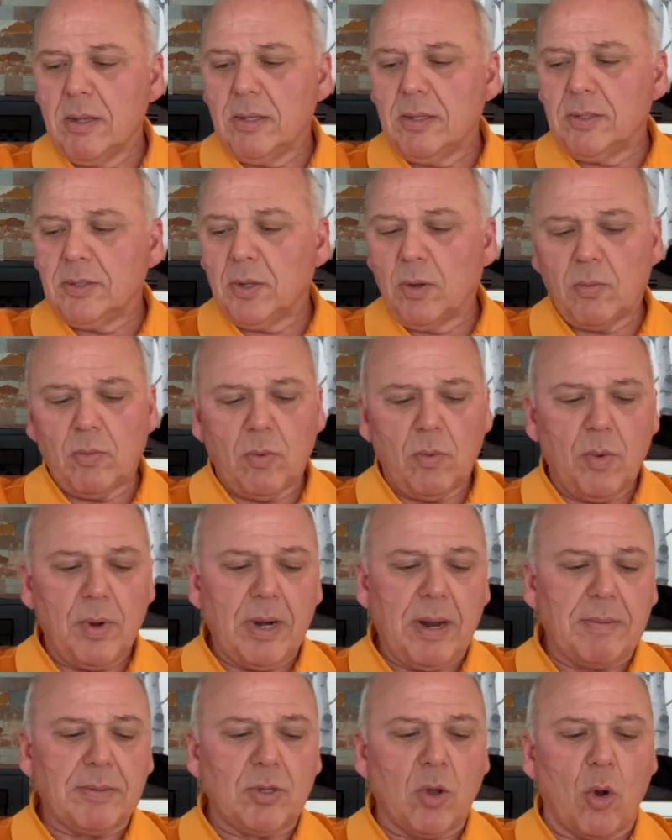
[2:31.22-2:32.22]
So what
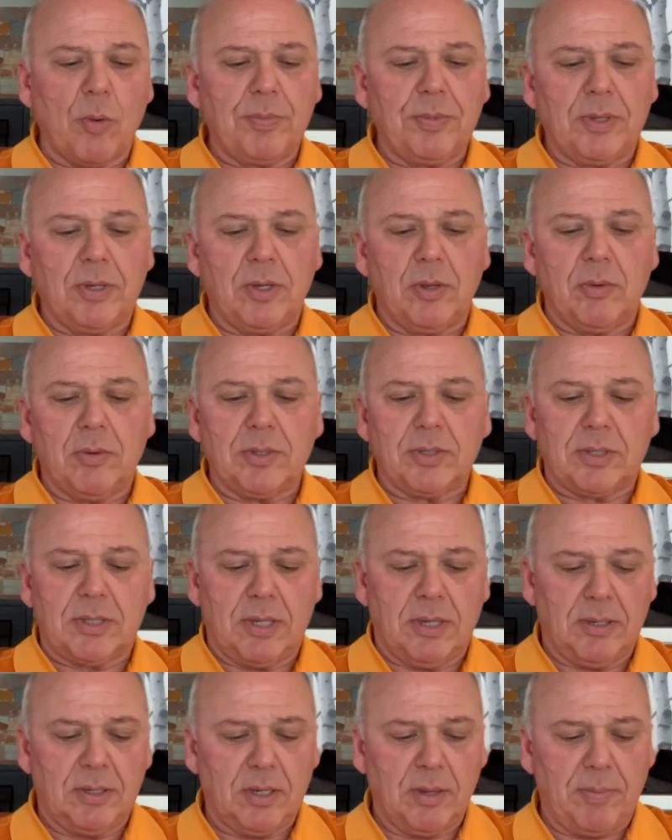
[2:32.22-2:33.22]
I was hoping to do is
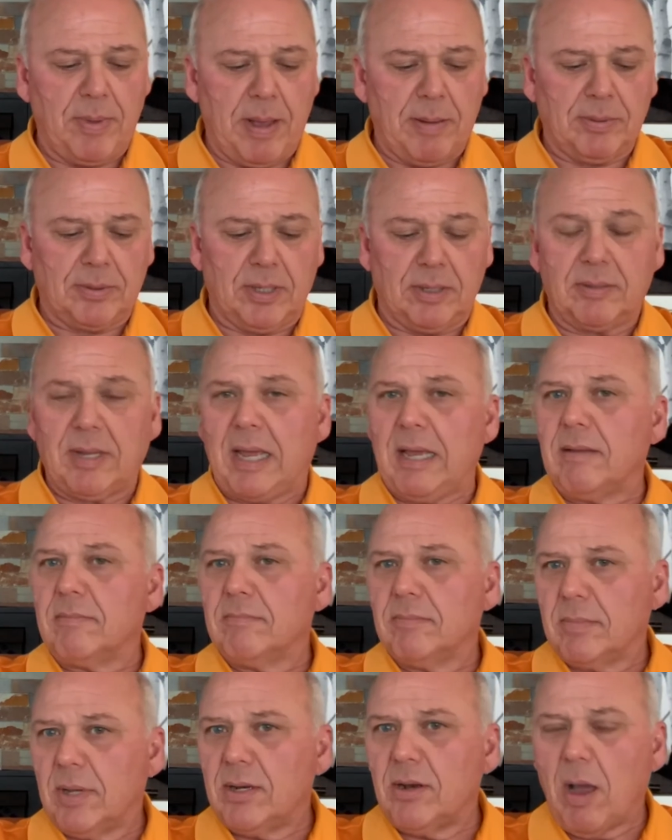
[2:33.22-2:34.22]
to be able to take
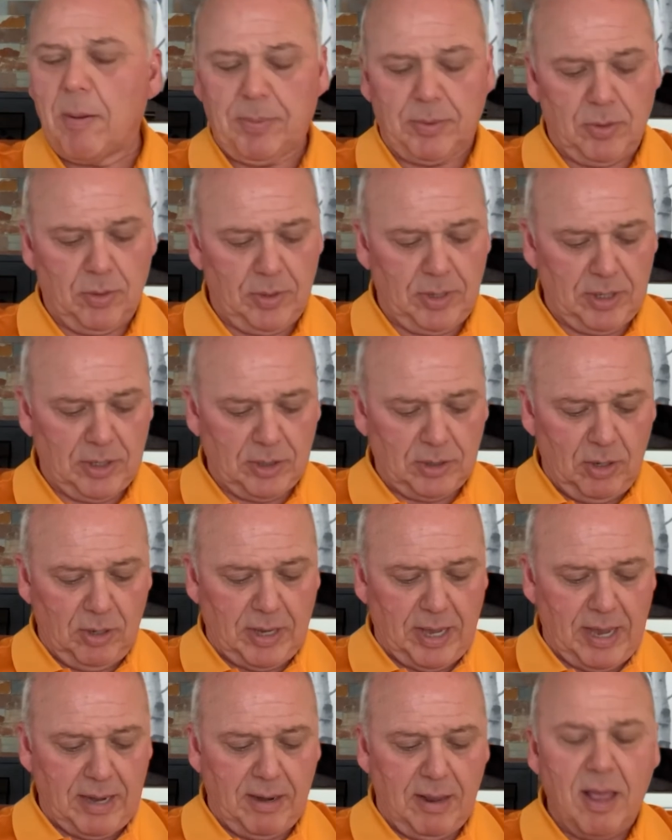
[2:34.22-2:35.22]
an opportunity and just look
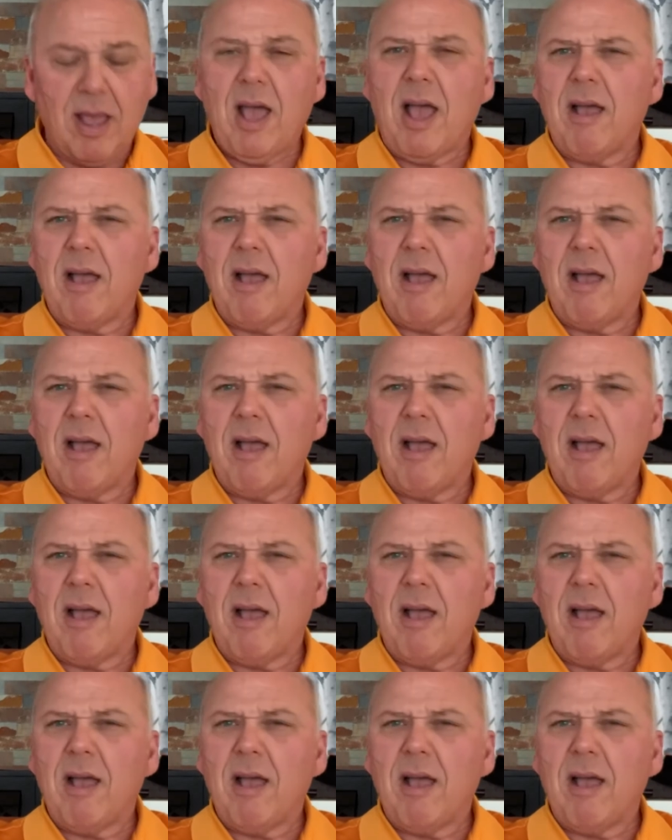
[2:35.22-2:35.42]
at